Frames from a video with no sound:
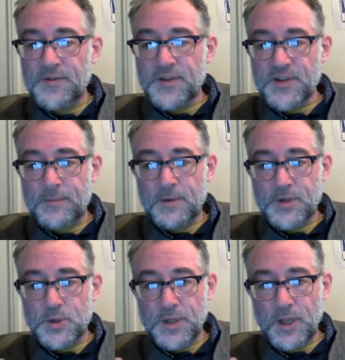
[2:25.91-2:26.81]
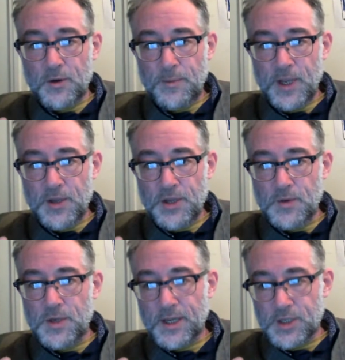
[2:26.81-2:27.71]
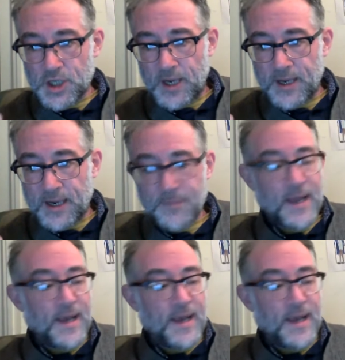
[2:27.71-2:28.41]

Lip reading: December between the European Union and China.